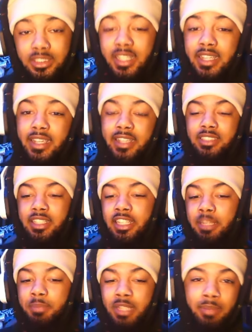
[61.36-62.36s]
It's an
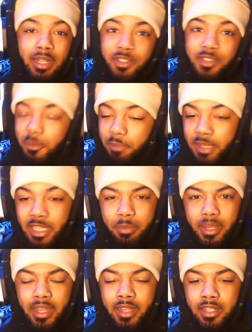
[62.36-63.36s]
EP by Lil Peep
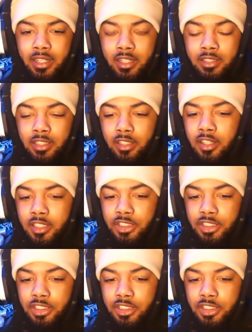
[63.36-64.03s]
and another artist,